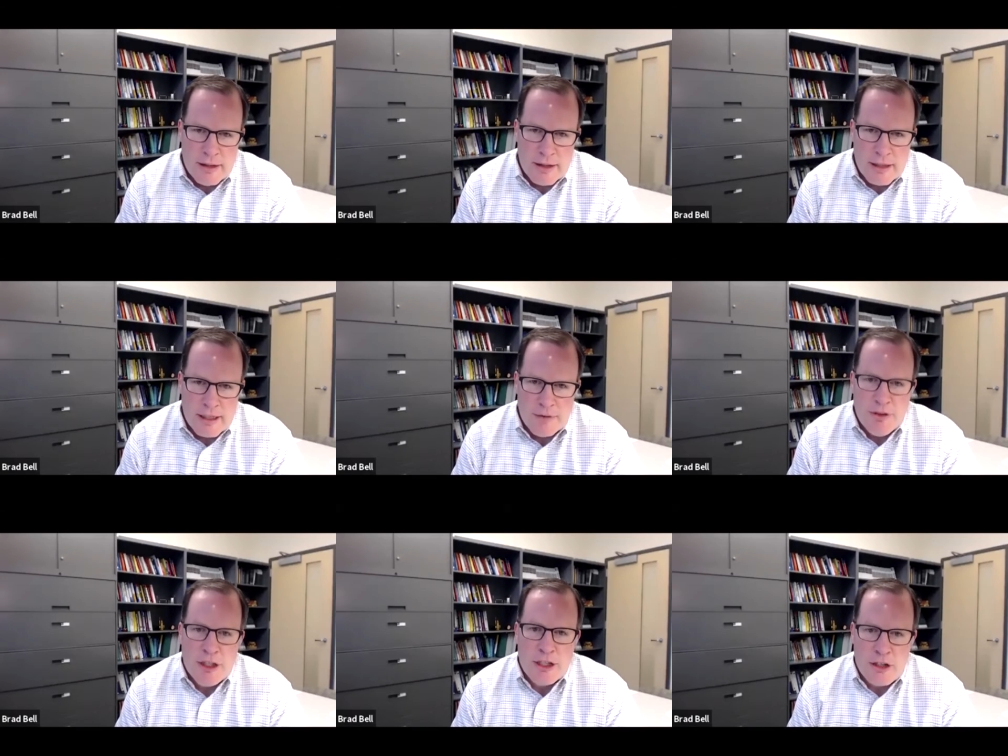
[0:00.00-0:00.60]

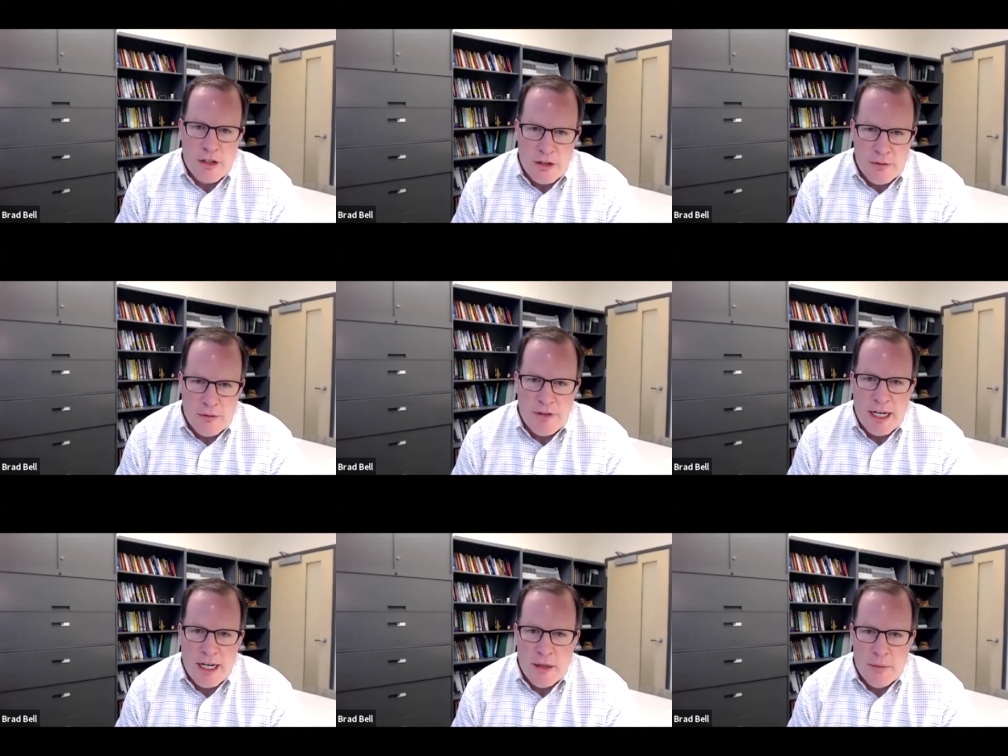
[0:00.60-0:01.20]
given the current
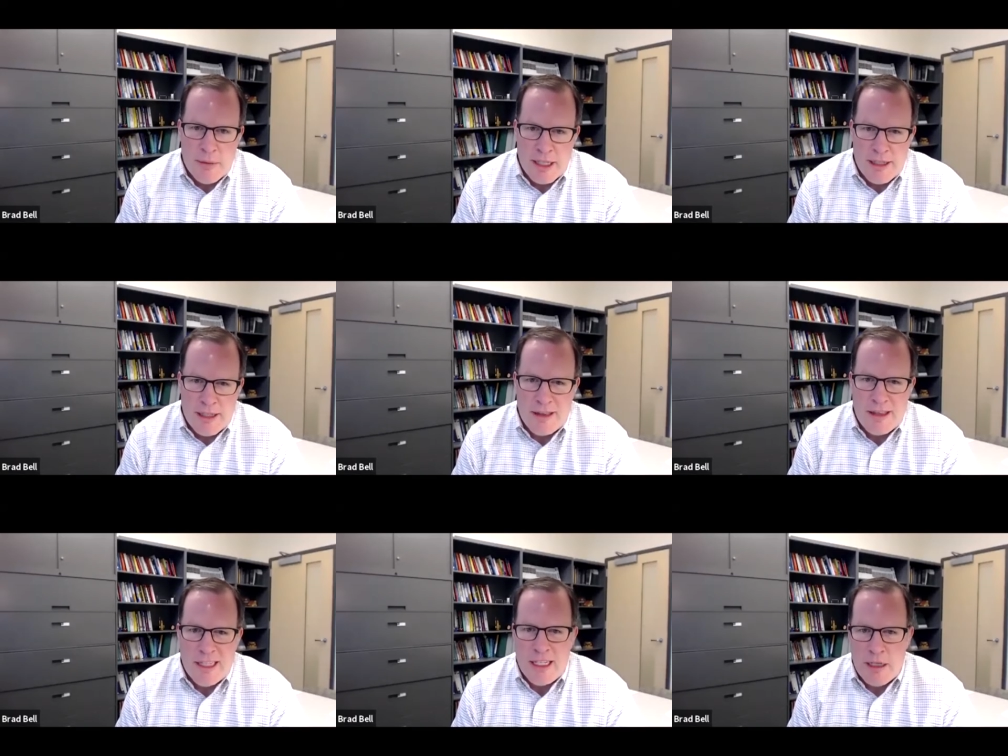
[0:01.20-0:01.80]
environment and
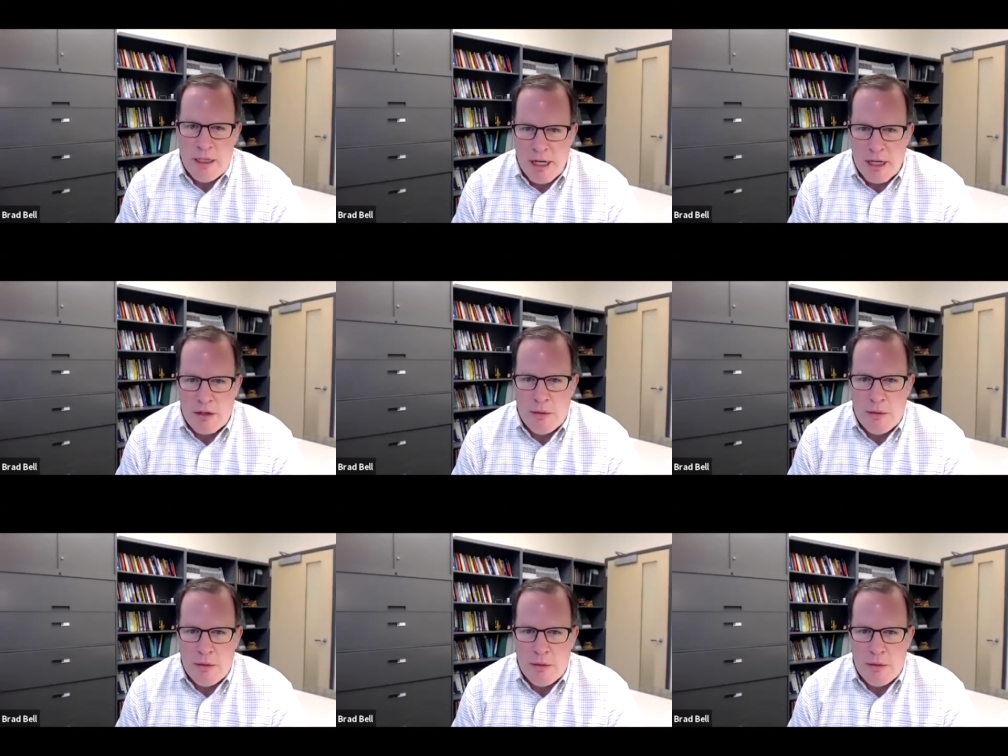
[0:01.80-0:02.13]
thinking about